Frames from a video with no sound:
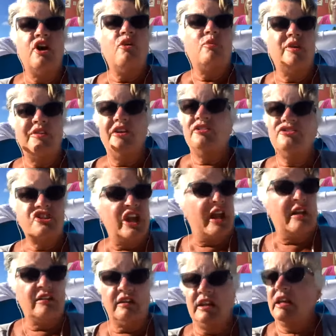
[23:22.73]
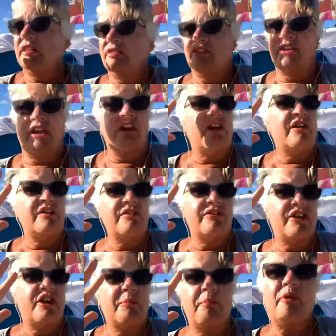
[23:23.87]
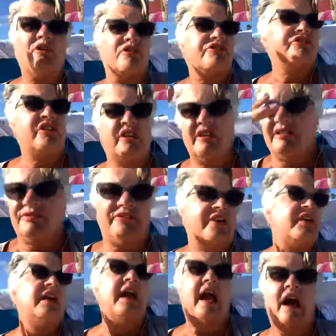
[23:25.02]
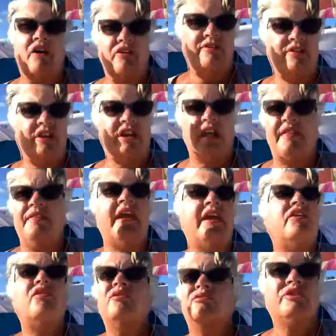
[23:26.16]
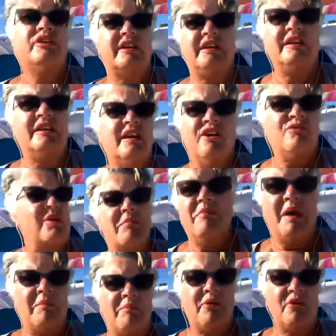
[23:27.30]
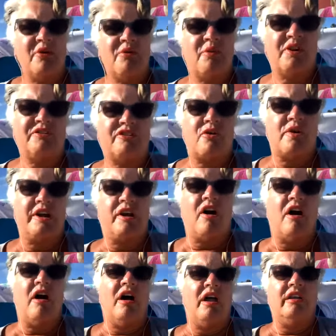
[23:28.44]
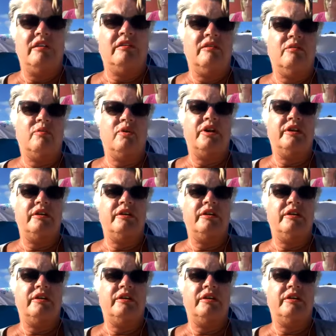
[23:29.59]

when they're channeling, their person is very out of it, and they don't really remember what's going on when